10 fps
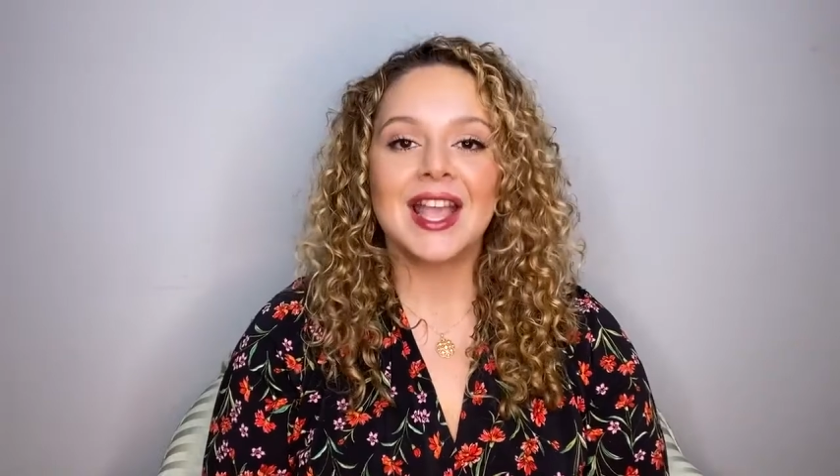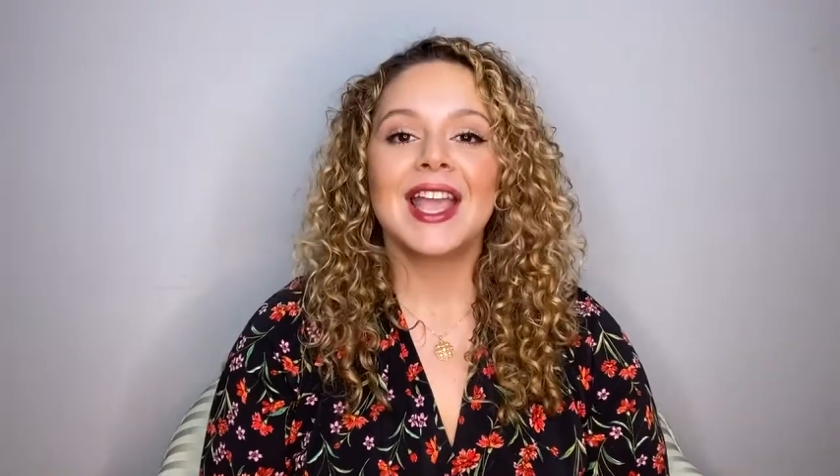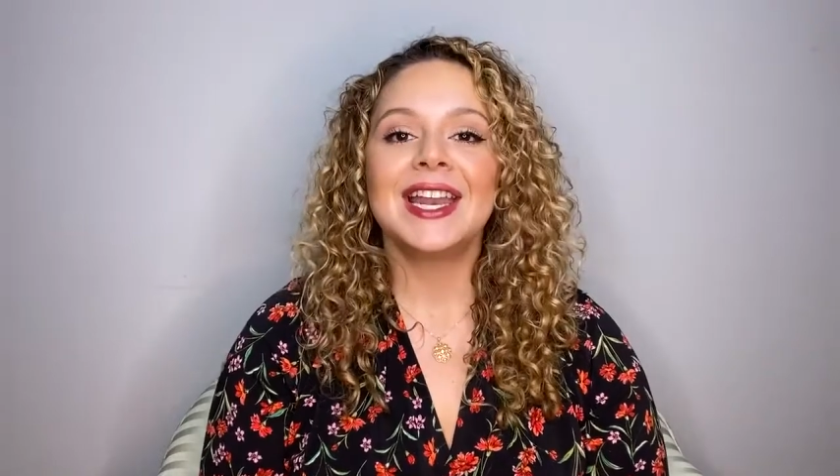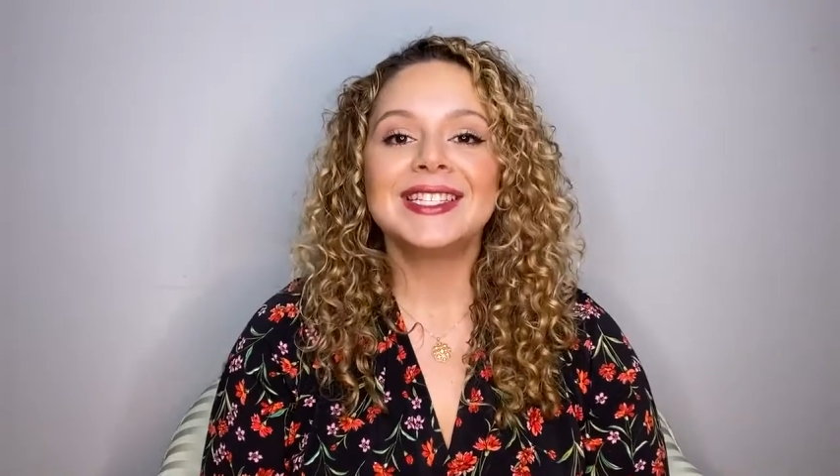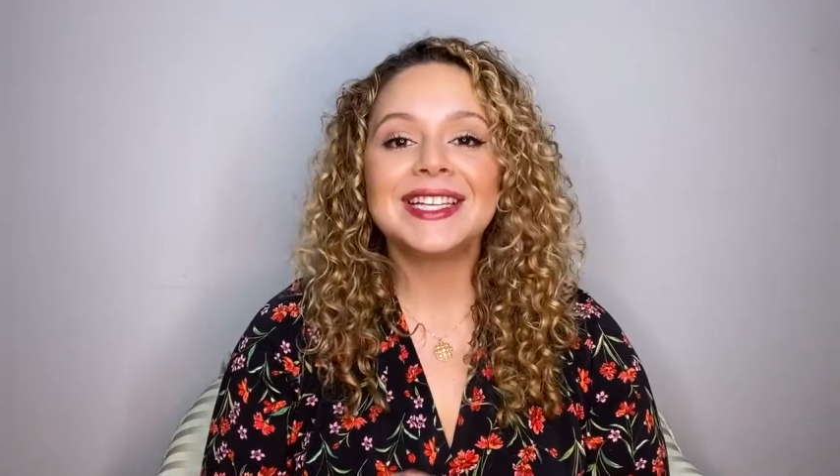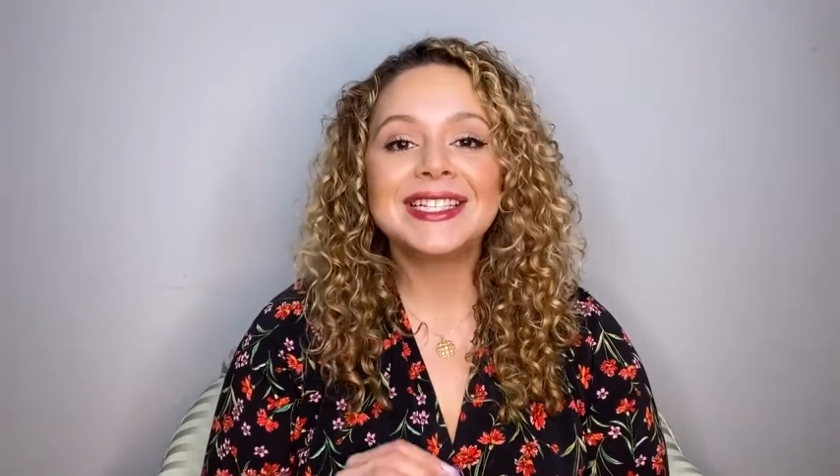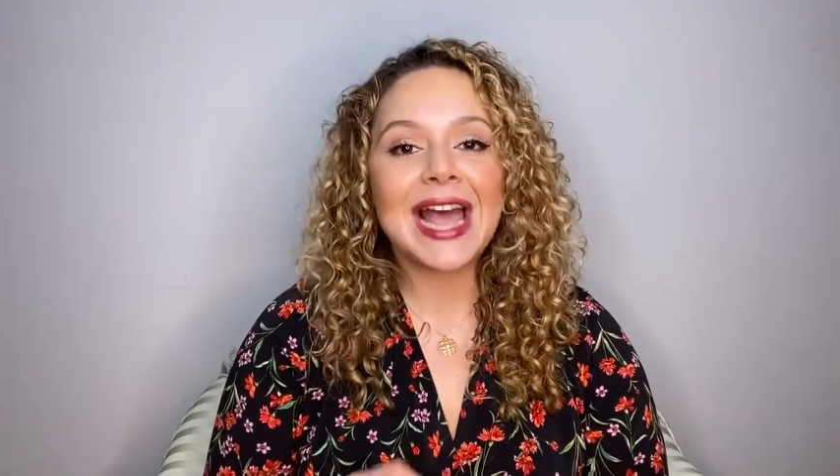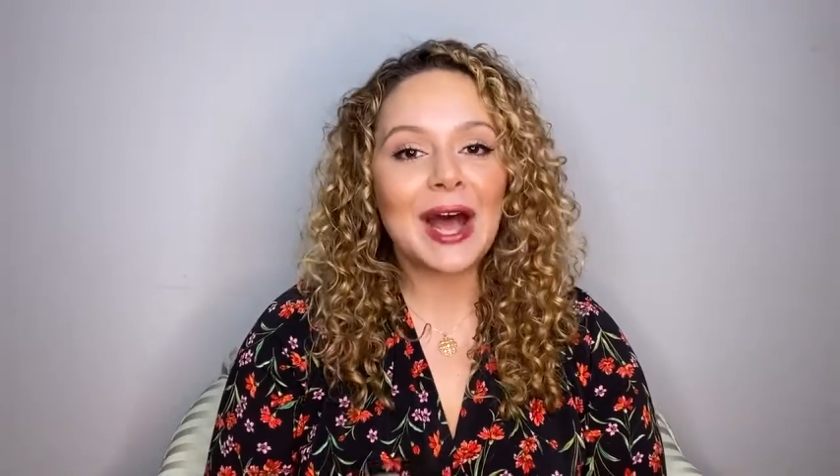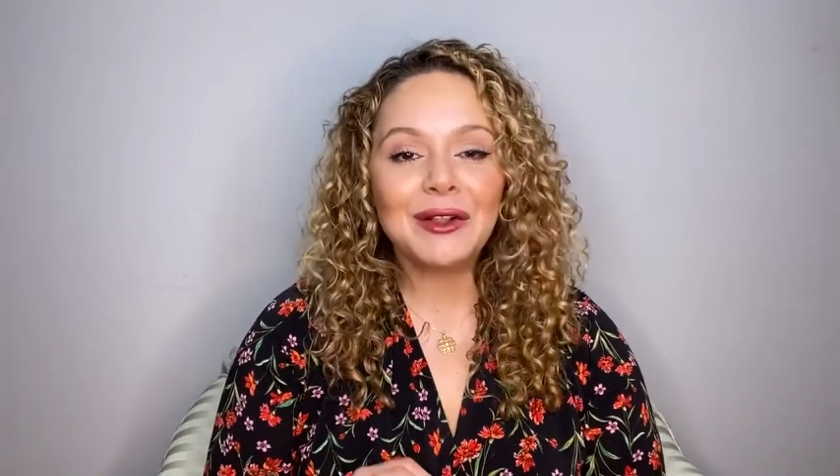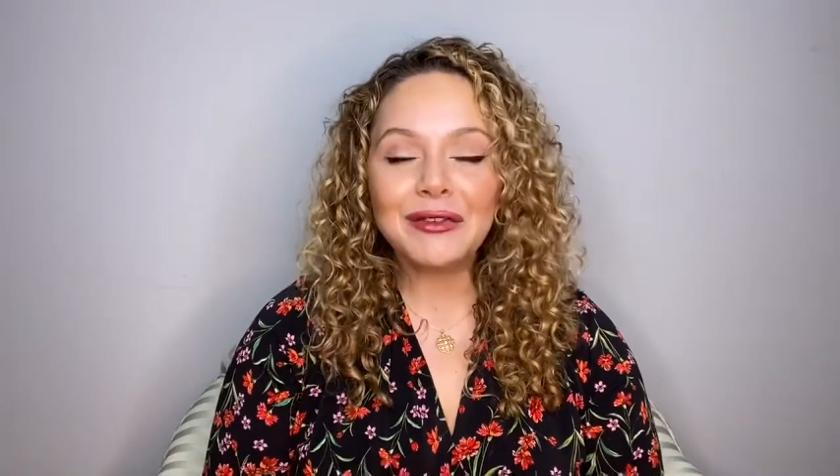It is a
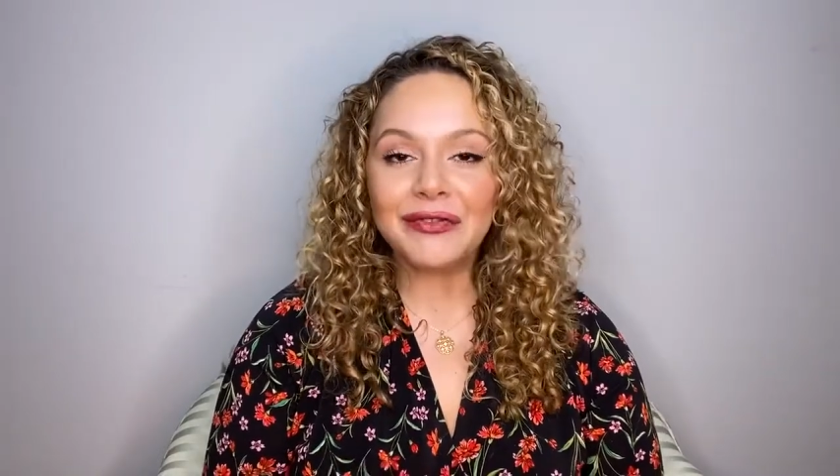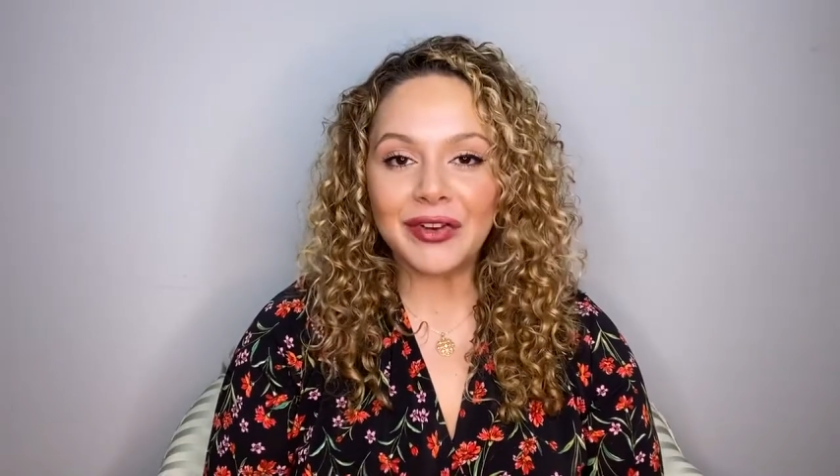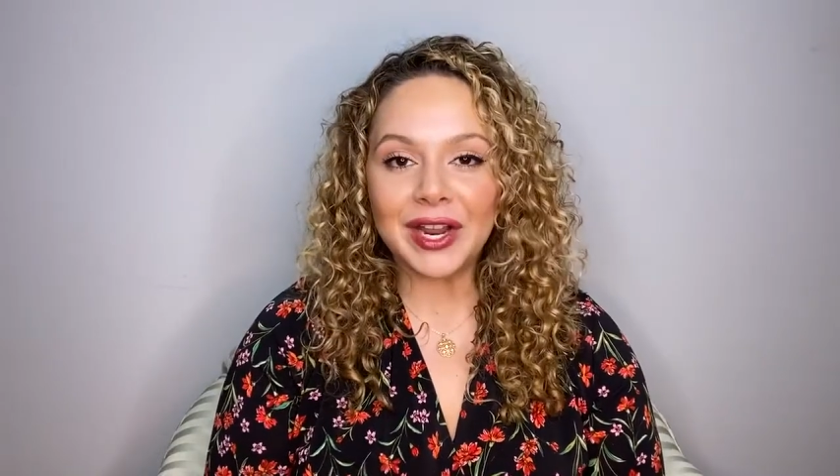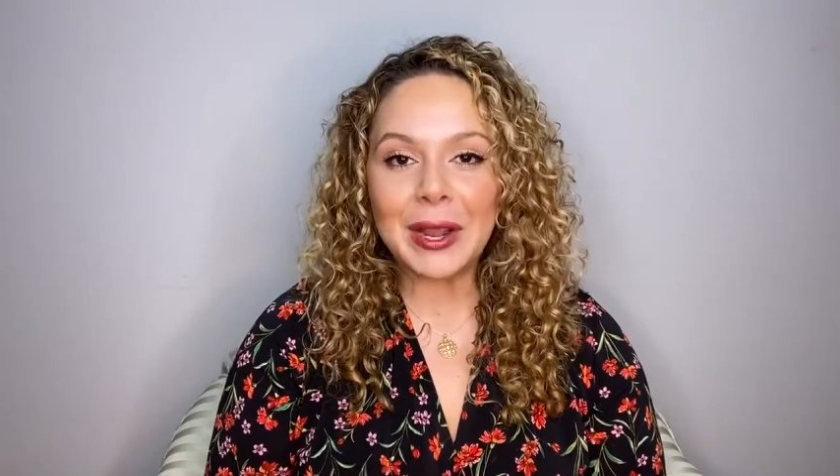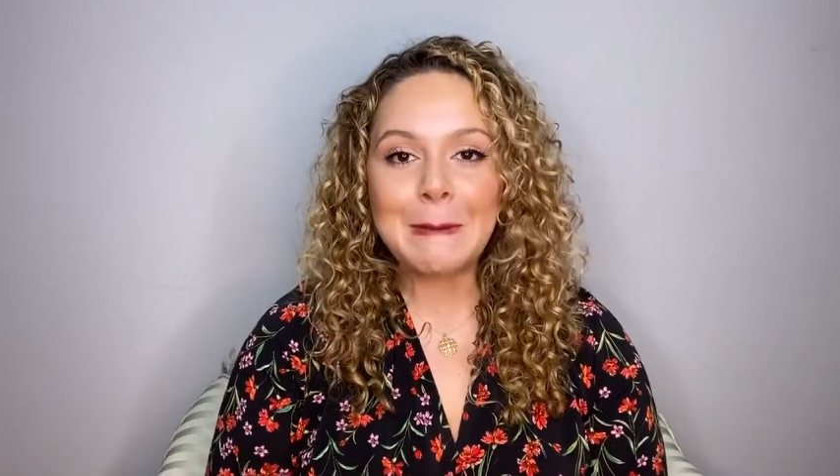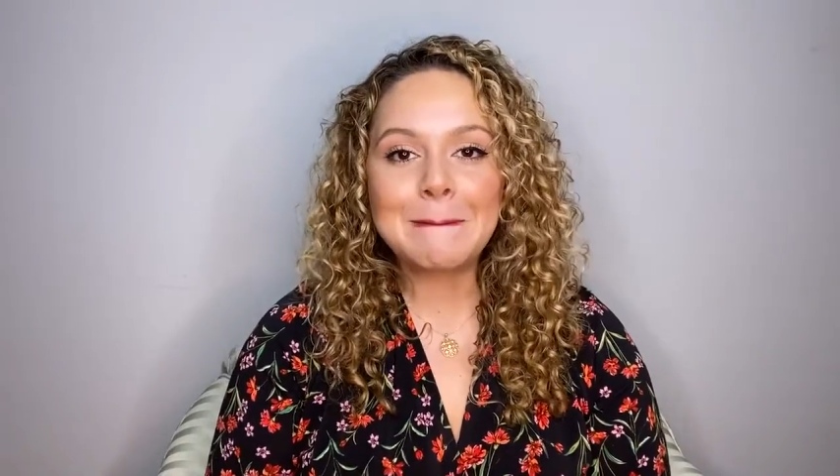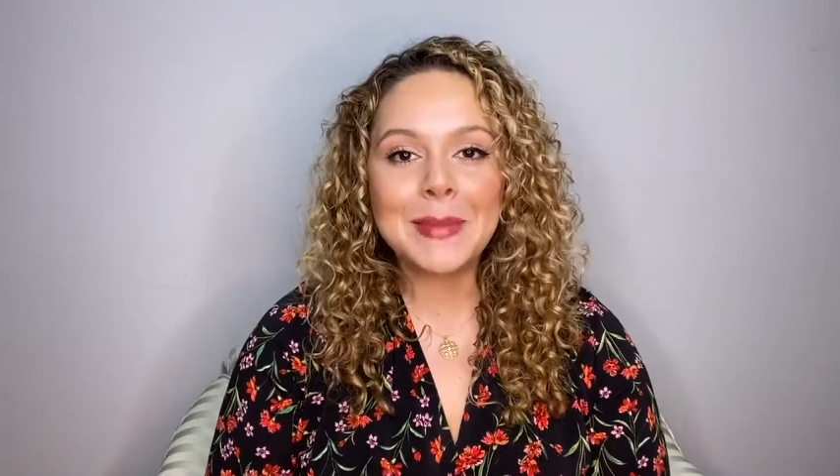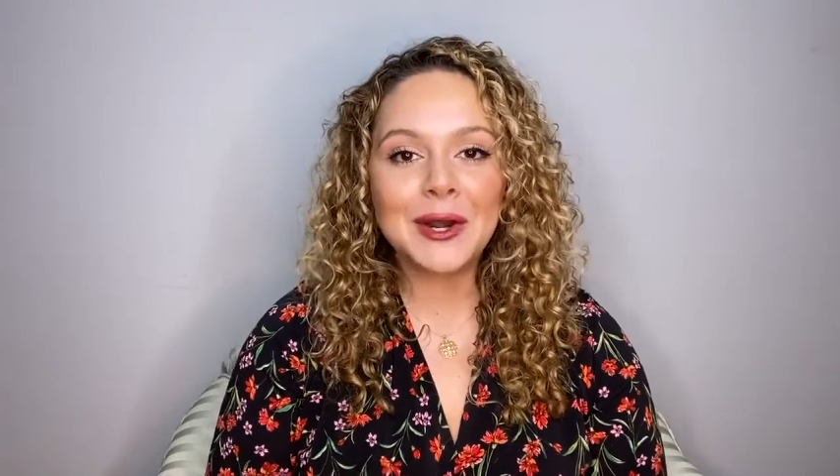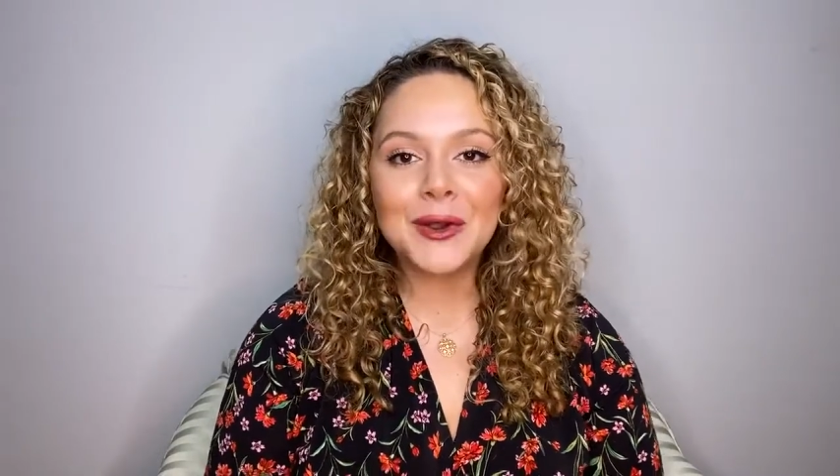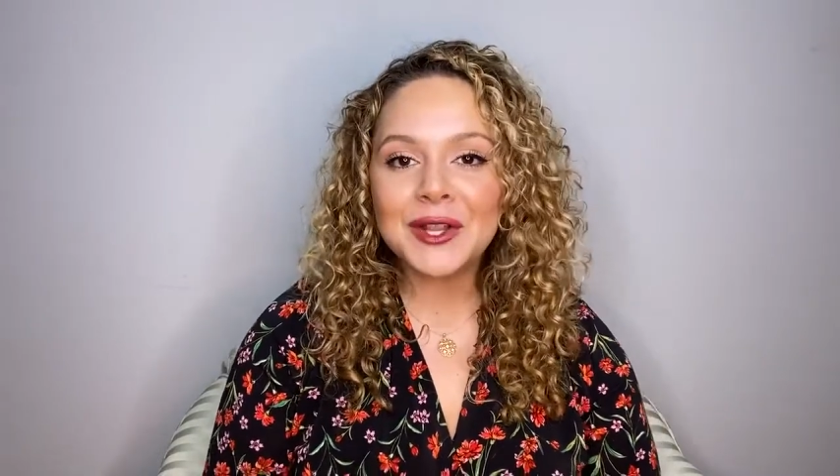talc-free,
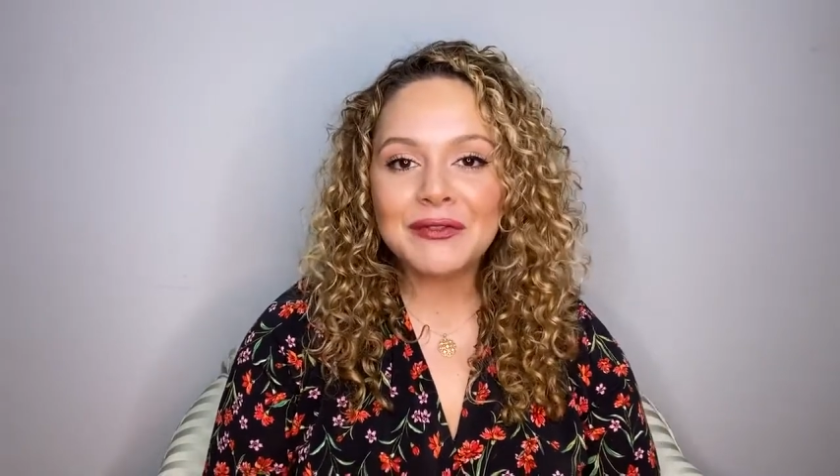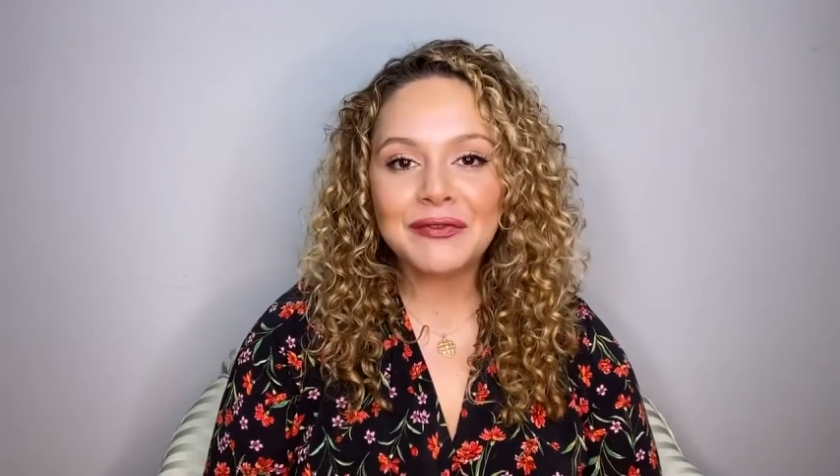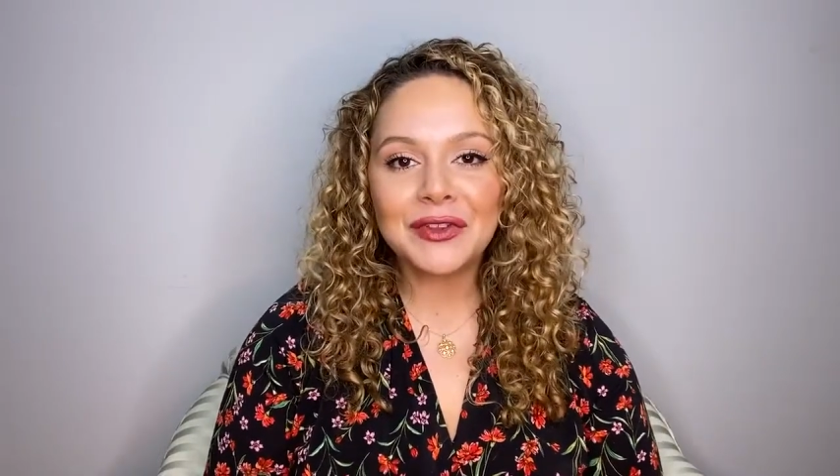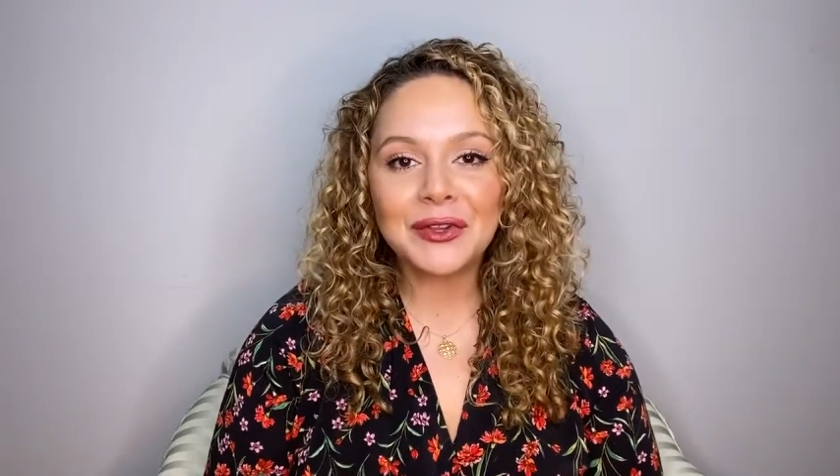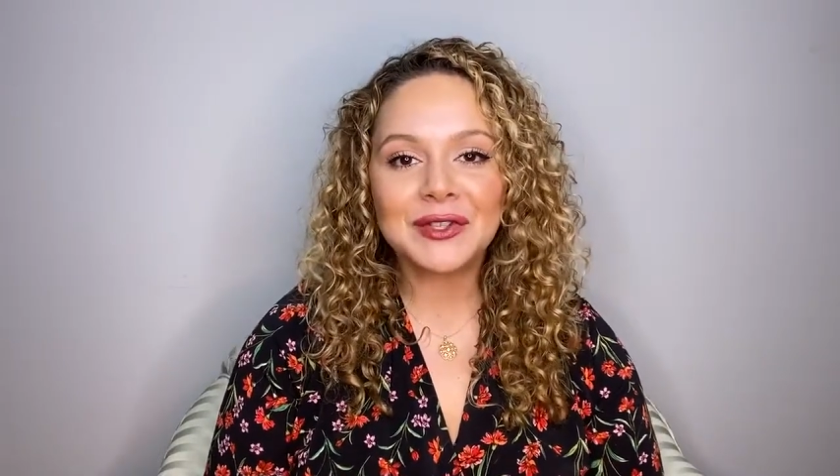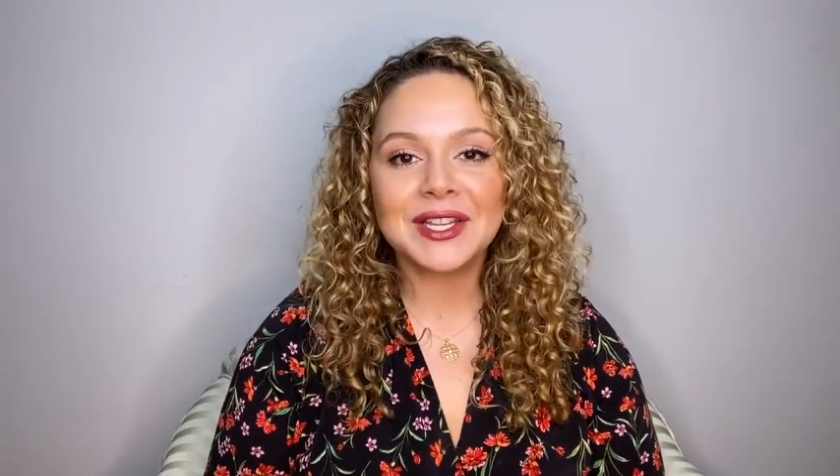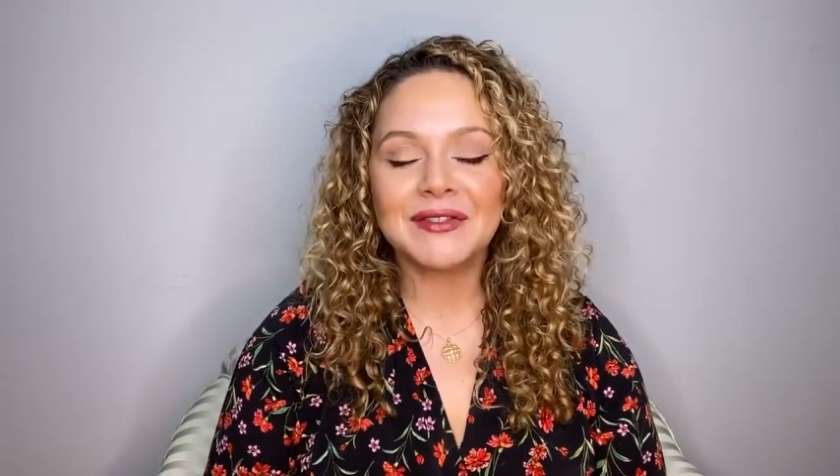mineral-infused,